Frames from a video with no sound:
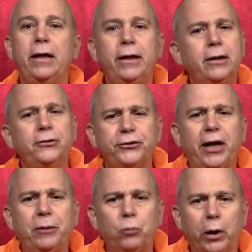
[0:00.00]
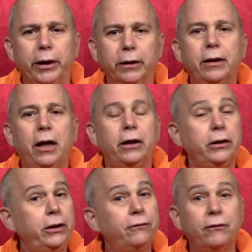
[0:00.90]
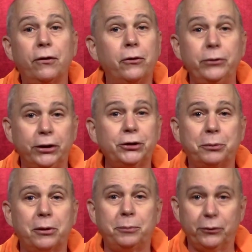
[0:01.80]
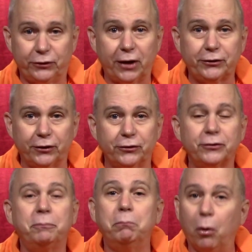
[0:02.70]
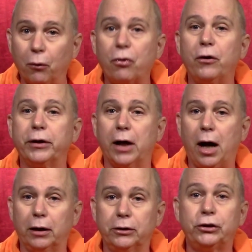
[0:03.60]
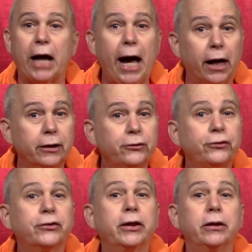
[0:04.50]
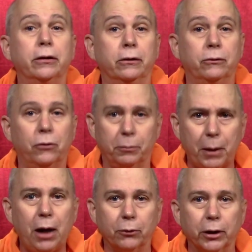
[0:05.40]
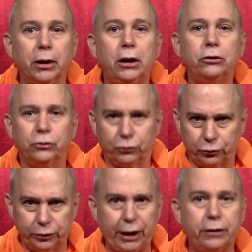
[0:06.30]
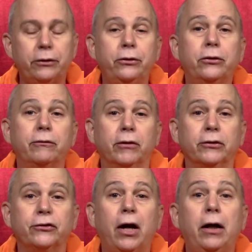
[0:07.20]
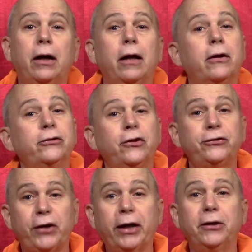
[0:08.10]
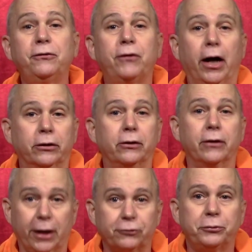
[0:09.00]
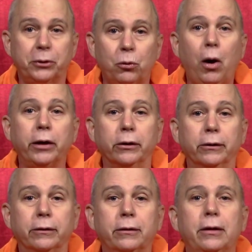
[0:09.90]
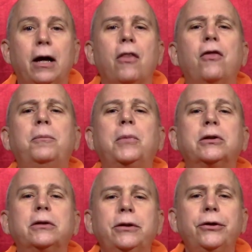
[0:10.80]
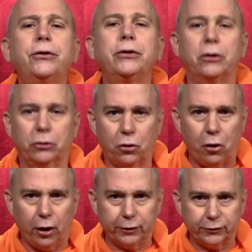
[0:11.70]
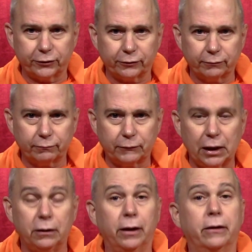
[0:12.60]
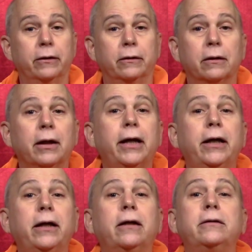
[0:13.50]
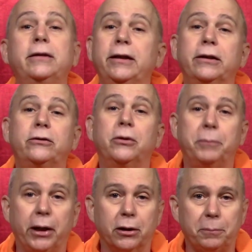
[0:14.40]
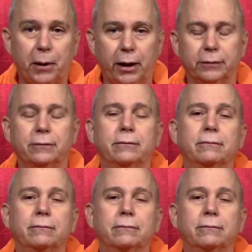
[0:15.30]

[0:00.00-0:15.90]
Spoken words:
In the same way, even though Ishvara possesses both the knowledge and skill or power to create the universe, there's a second factor that's required, the material cause, like the clay needed to make a pot.